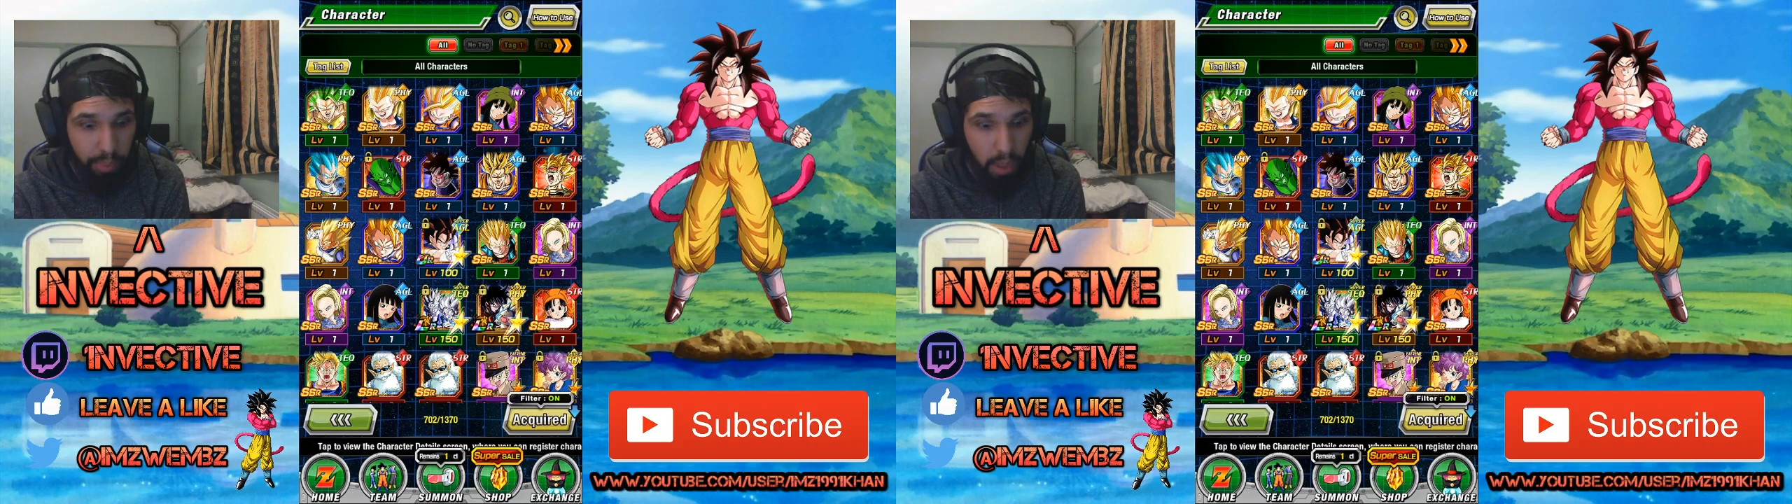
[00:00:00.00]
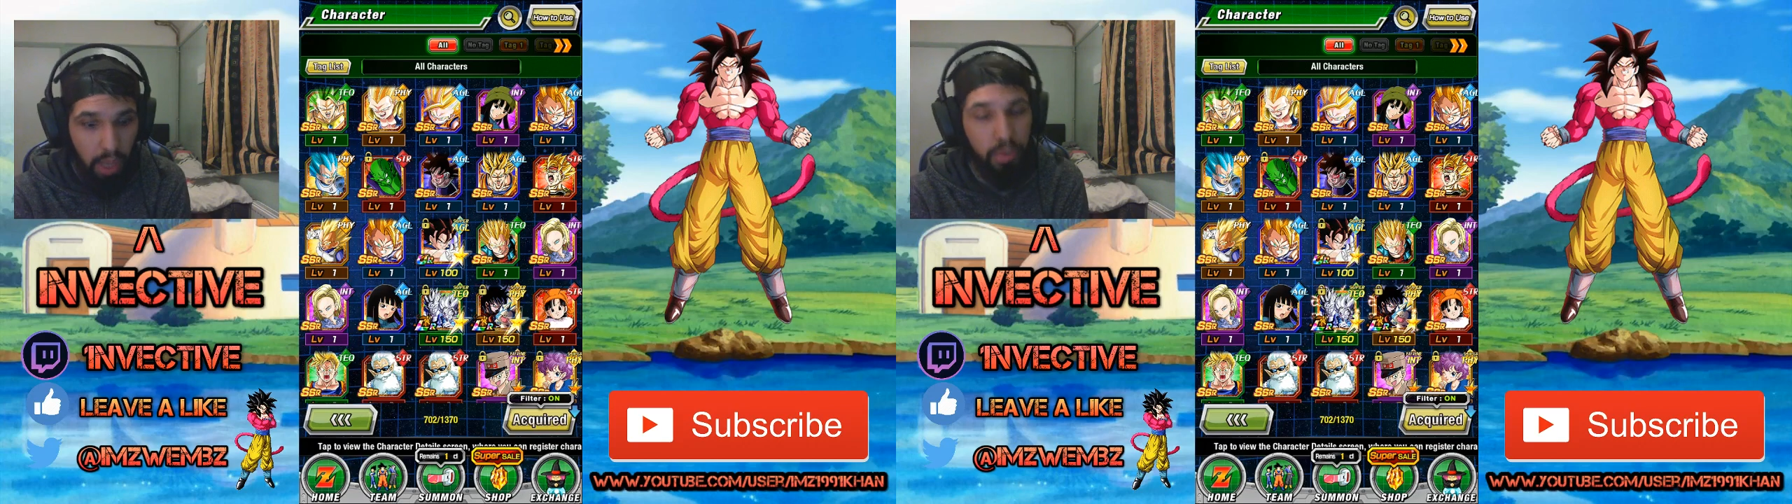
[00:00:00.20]

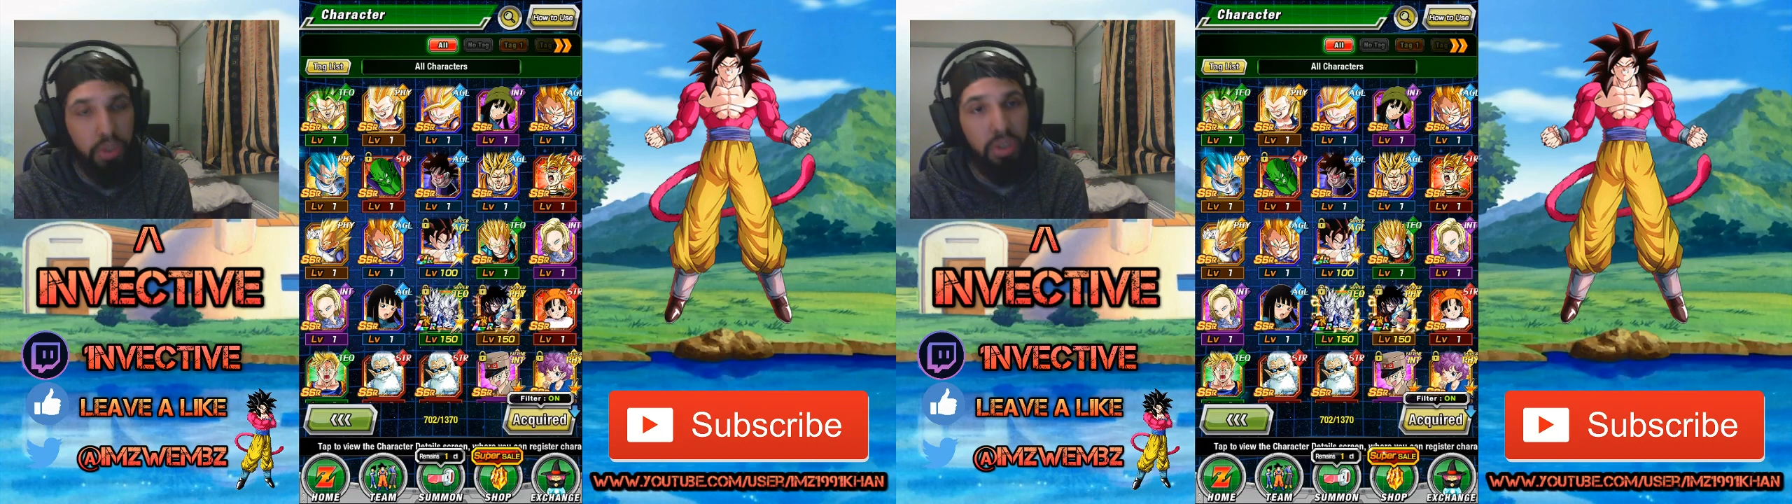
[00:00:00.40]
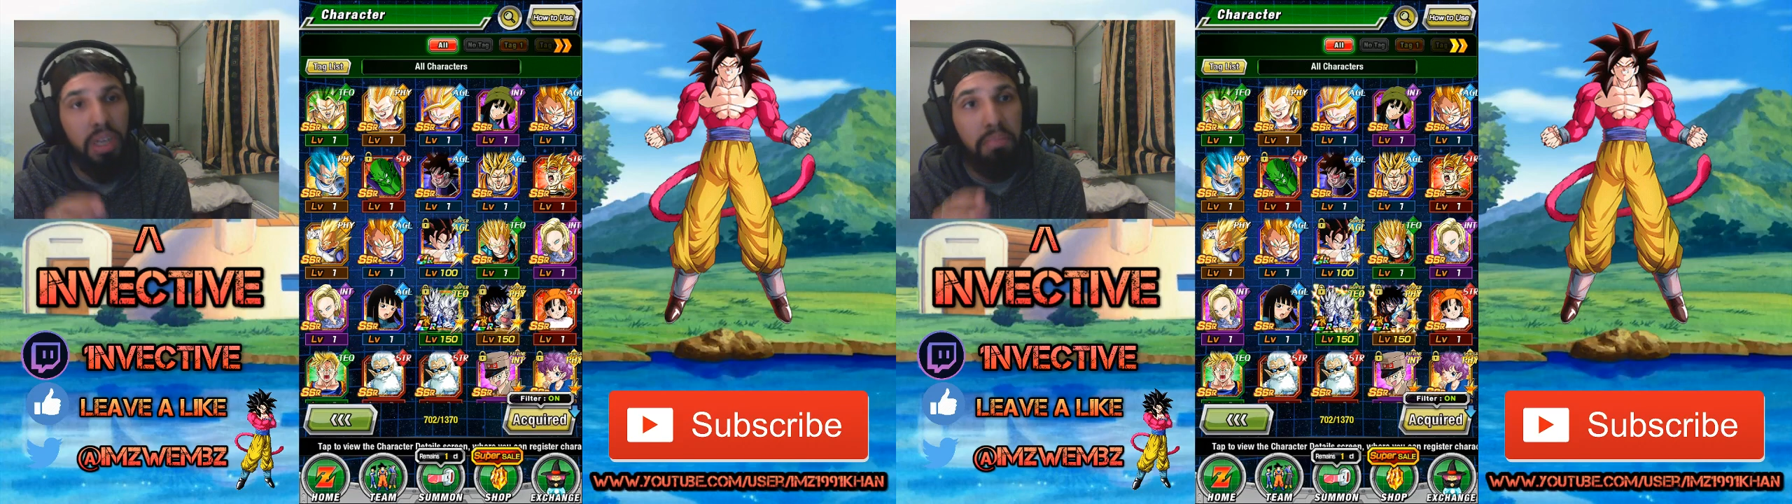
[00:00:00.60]

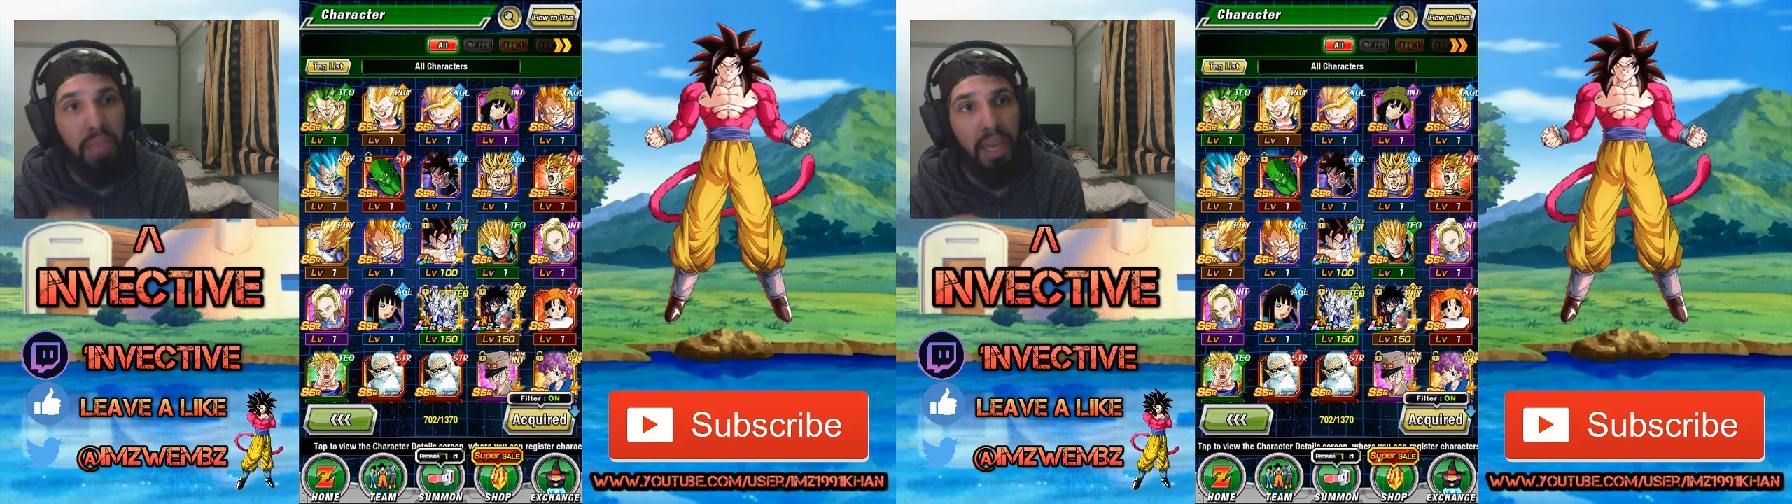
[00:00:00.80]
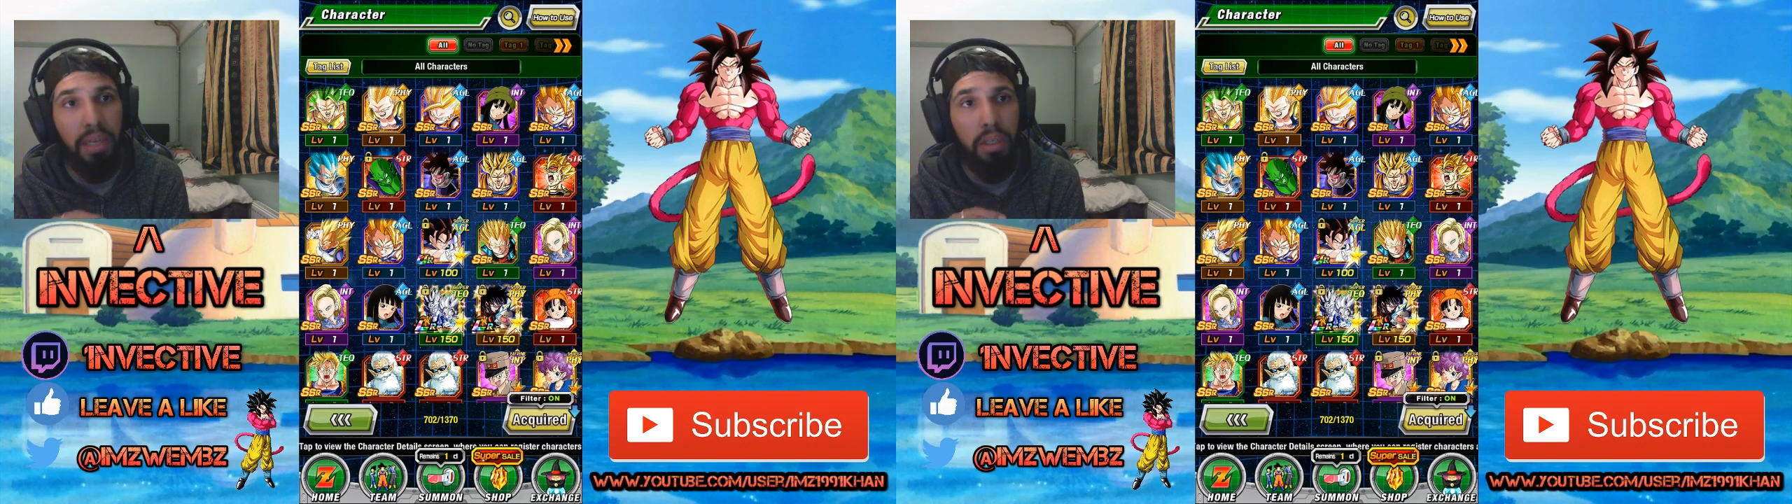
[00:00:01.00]
purposely
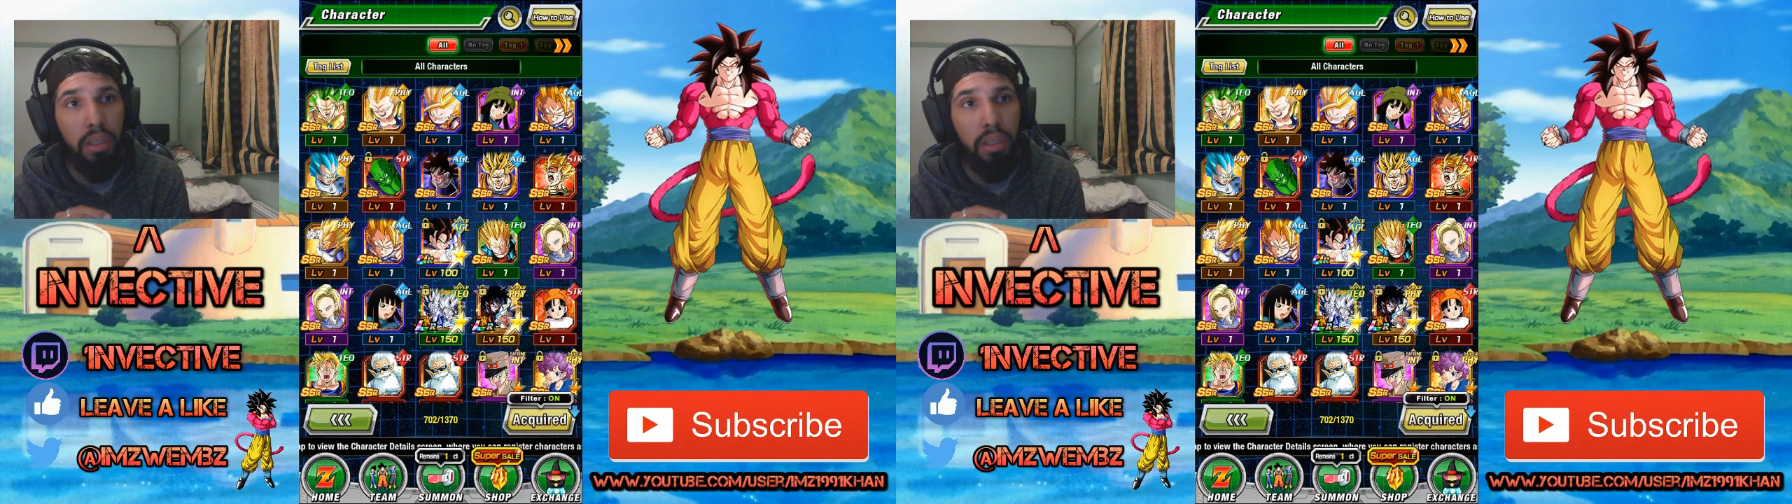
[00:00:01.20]
made